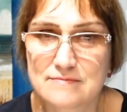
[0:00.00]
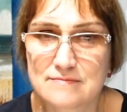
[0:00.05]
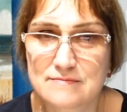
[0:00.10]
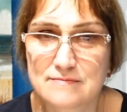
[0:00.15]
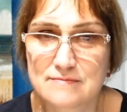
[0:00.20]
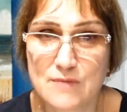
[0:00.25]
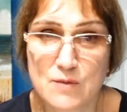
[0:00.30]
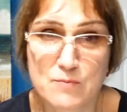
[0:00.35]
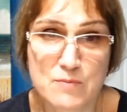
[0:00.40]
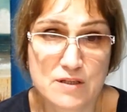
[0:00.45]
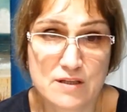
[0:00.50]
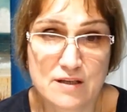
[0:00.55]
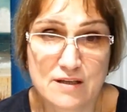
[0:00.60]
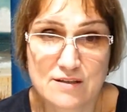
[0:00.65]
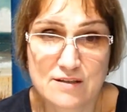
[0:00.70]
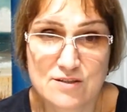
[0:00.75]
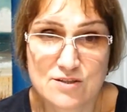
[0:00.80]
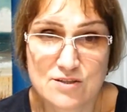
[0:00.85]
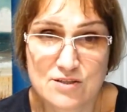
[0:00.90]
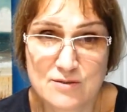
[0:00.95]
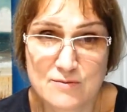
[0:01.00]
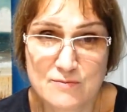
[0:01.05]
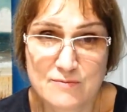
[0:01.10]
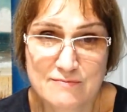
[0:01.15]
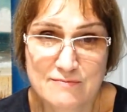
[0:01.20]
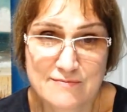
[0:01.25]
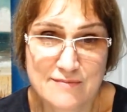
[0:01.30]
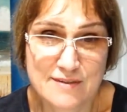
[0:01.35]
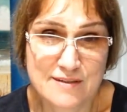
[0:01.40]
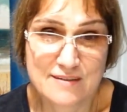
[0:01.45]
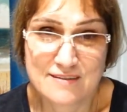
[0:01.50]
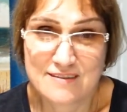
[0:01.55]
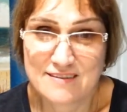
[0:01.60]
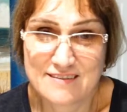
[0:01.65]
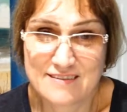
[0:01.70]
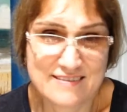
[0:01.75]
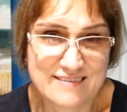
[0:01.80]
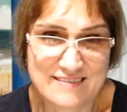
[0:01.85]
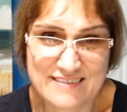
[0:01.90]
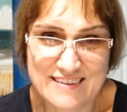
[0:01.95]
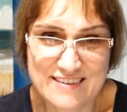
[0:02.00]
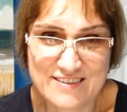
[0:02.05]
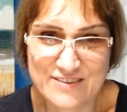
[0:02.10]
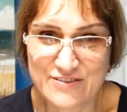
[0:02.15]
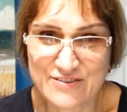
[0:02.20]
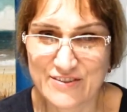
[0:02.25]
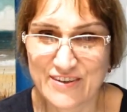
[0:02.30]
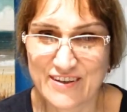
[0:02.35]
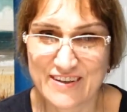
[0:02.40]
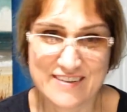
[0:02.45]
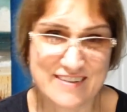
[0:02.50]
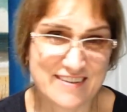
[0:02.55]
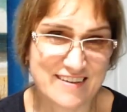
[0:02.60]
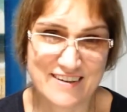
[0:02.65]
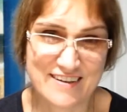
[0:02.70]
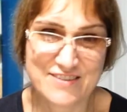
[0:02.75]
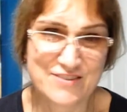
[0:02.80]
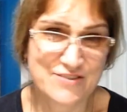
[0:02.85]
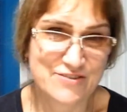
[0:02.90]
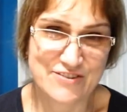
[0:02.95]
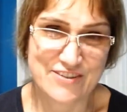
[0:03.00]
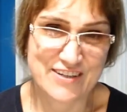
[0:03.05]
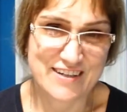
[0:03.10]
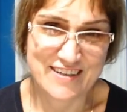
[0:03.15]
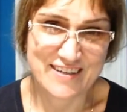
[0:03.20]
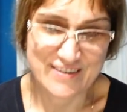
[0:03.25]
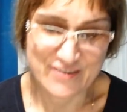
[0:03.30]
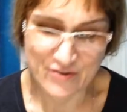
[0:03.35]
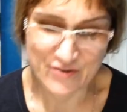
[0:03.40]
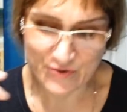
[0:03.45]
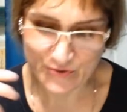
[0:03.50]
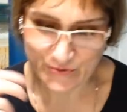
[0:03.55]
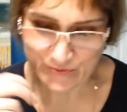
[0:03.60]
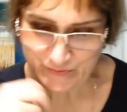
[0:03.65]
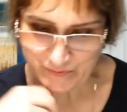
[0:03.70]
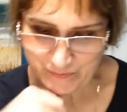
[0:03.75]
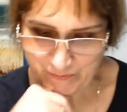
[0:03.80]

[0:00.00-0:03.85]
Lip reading: Maybe like gym, I don't really know.